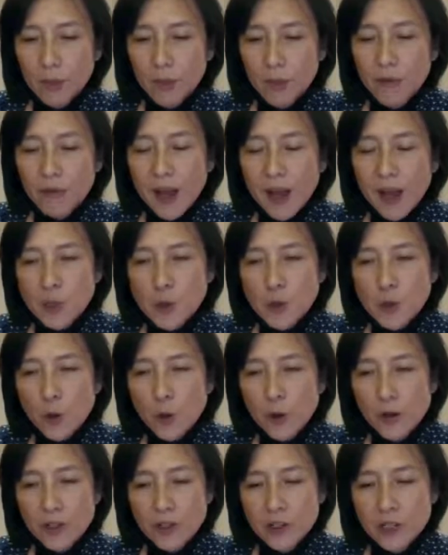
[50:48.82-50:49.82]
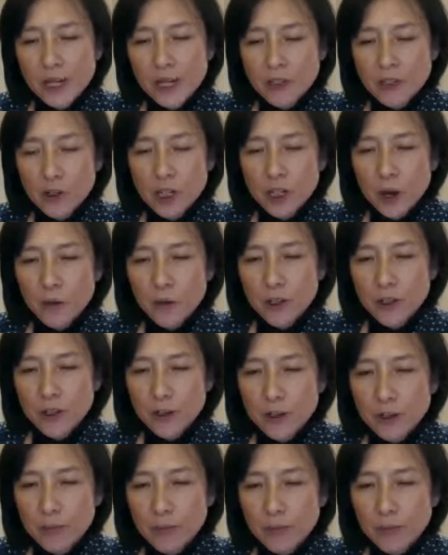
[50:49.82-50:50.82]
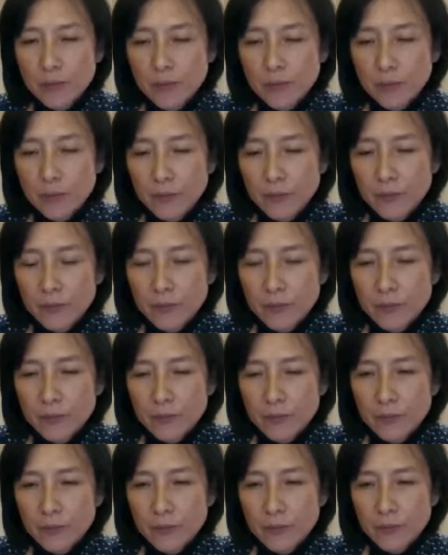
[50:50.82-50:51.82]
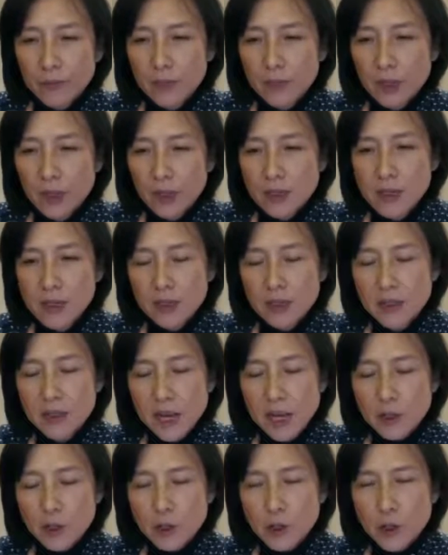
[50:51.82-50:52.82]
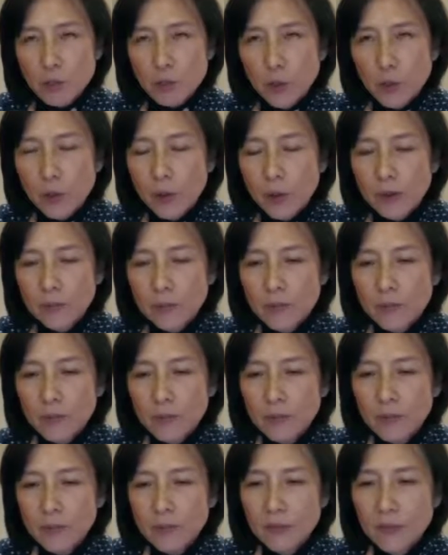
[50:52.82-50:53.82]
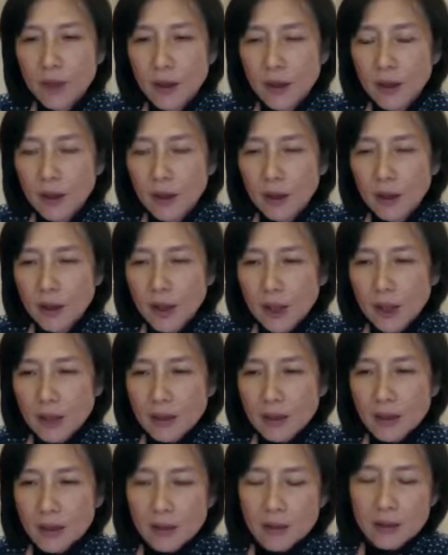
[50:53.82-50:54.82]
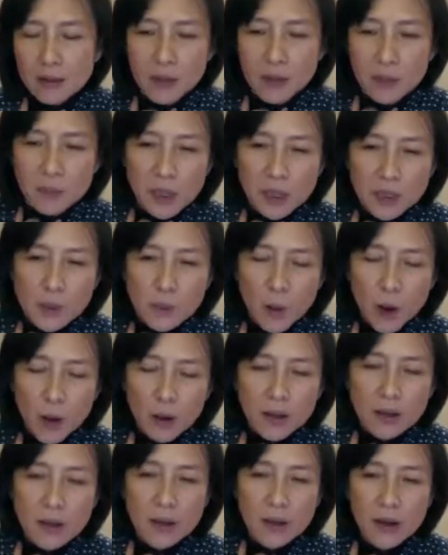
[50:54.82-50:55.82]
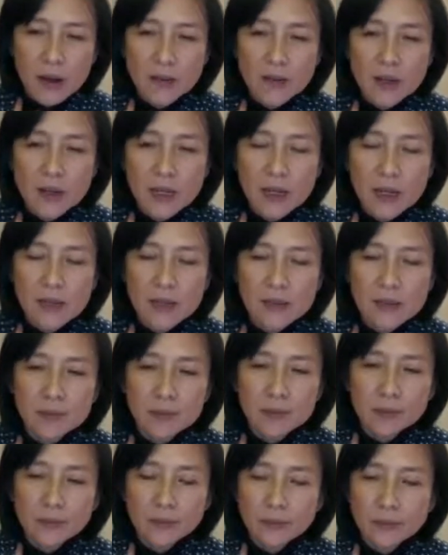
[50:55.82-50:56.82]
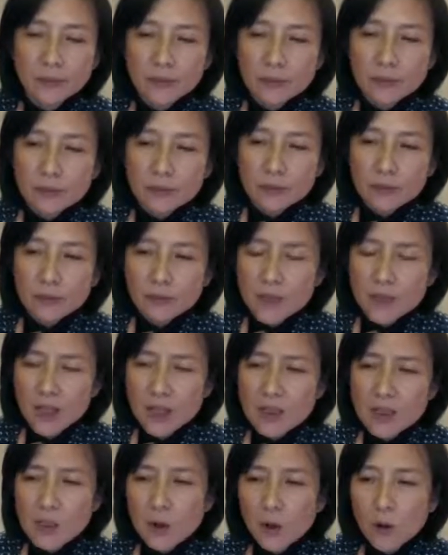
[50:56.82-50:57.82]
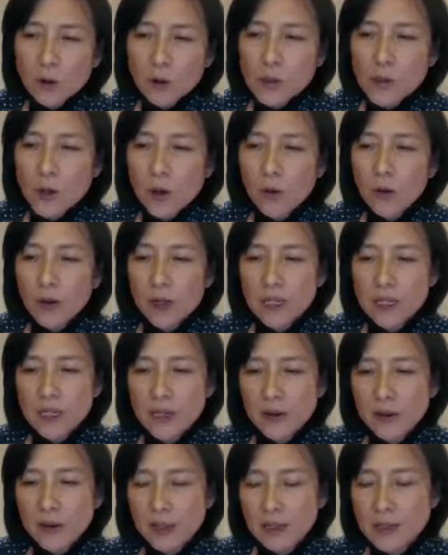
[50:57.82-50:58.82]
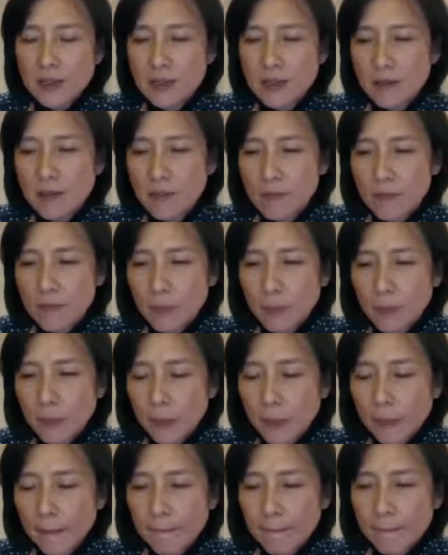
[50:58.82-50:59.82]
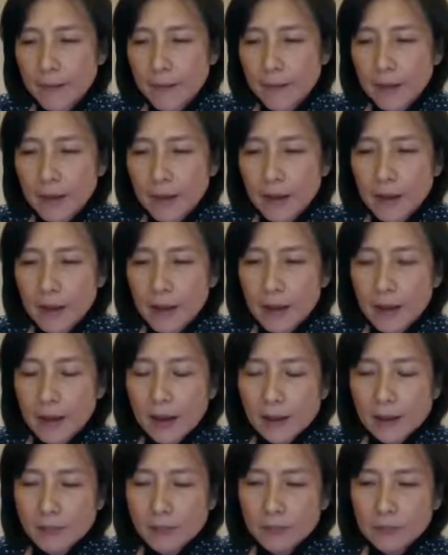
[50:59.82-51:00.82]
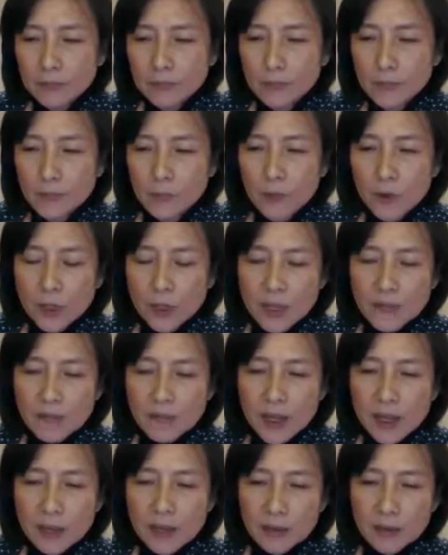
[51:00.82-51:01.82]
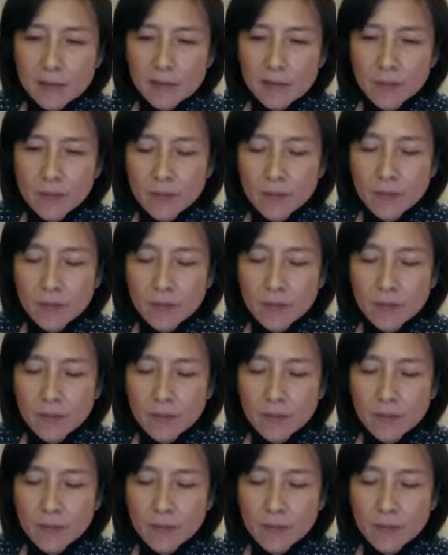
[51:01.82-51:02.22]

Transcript: Provide storage and shelter. It's a connection point. And the bus parking area is also a terrace for event.